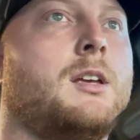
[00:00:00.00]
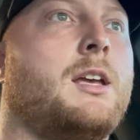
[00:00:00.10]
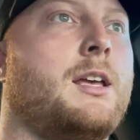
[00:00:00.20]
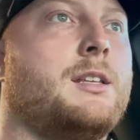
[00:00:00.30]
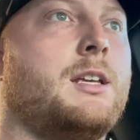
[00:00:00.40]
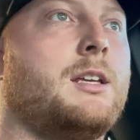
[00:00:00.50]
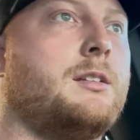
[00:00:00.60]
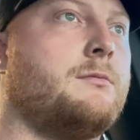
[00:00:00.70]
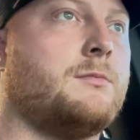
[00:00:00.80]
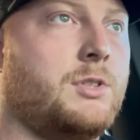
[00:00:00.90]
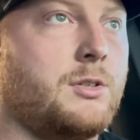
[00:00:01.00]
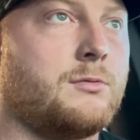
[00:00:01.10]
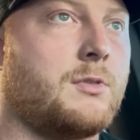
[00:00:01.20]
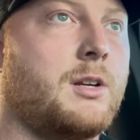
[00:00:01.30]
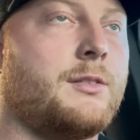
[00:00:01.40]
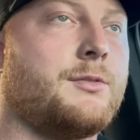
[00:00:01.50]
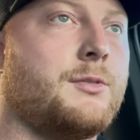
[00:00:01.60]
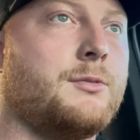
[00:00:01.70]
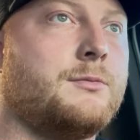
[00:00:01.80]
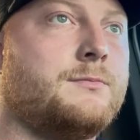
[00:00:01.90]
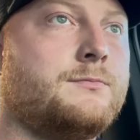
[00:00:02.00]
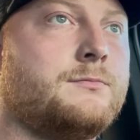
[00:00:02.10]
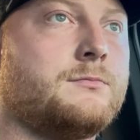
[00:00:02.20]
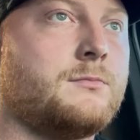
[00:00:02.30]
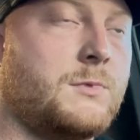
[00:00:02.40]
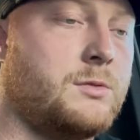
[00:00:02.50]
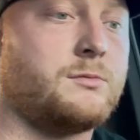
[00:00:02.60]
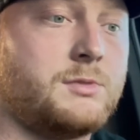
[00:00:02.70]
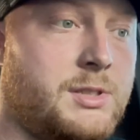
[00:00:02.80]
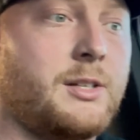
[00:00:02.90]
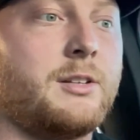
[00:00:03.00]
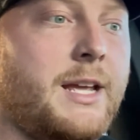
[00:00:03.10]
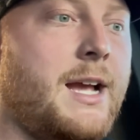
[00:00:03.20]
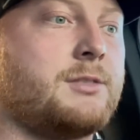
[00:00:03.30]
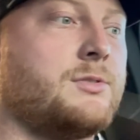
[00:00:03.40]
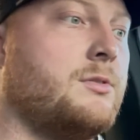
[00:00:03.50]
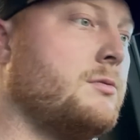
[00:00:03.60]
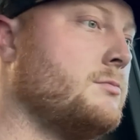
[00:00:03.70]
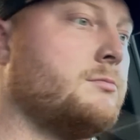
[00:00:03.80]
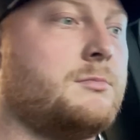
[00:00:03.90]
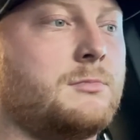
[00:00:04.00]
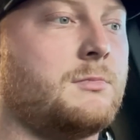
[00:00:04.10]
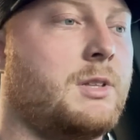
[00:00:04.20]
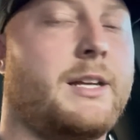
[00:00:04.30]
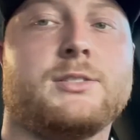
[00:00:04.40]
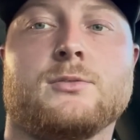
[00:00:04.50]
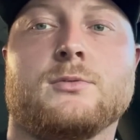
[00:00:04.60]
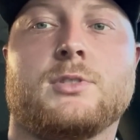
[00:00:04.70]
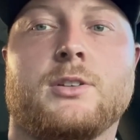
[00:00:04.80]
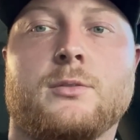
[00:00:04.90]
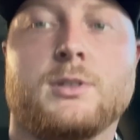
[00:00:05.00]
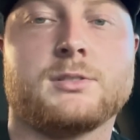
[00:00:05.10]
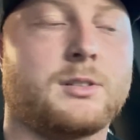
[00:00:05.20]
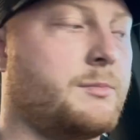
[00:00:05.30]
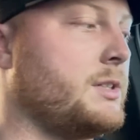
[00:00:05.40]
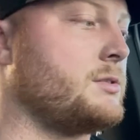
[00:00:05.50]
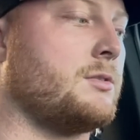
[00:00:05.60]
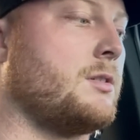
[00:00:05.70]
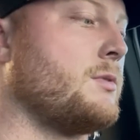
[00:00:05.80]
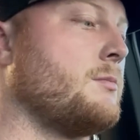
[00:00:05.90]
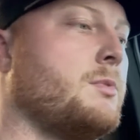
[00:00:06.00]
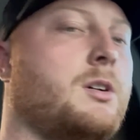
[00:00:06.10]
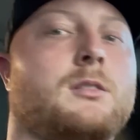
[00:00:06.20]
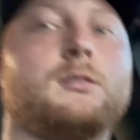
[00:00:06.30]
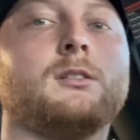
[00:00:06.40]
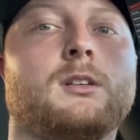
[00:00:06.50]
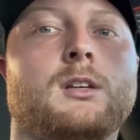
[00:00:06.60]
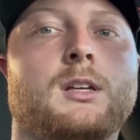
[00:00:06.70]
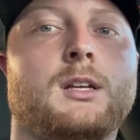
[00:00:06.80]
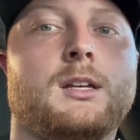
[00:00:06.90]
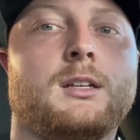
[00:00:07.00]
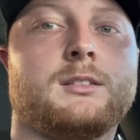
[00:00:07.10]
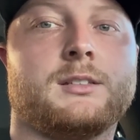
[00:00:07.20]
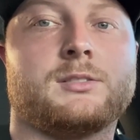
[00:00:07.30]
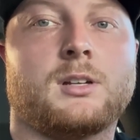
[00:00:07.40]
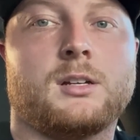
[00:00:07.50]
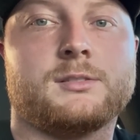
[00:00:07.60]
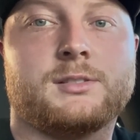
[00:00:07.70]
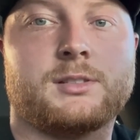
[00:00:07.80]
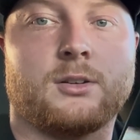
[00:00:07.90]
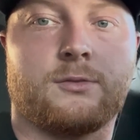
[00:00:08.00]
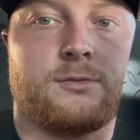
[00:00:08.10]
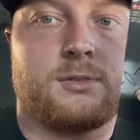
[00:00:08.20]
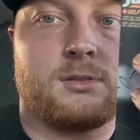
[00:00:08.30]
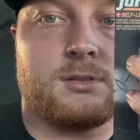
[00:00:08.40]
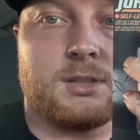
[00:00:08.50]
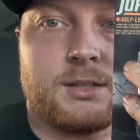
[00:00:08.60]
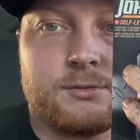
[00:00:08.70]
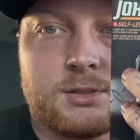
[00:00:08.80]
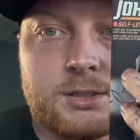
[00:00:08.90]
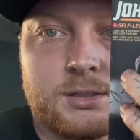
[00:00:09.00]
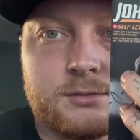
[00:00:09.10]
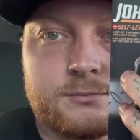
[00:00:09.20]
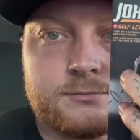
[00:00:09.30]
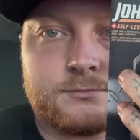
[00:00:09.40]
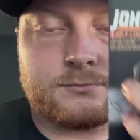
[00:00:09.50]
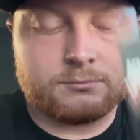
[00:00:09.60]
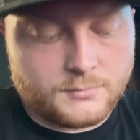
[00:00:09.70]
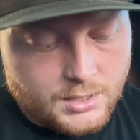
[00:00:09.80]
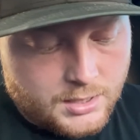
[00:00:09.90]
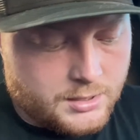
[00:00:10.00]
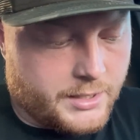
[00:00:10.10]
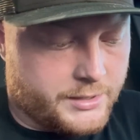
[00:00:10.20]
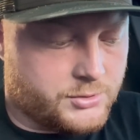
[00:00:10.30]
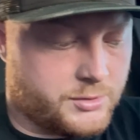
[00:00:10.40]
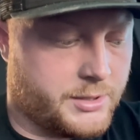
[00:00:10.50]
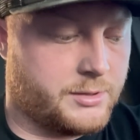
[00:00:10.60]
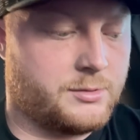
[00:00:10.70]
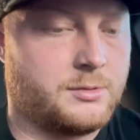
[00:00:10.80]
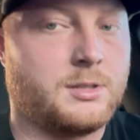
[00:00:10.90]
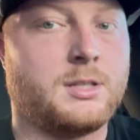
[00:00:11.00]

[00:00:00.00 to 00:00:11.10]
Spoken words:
and then, you know, run it through the center of the axle. Laser will tell you where it's going to be. So I went and bought this self-leveling laser deal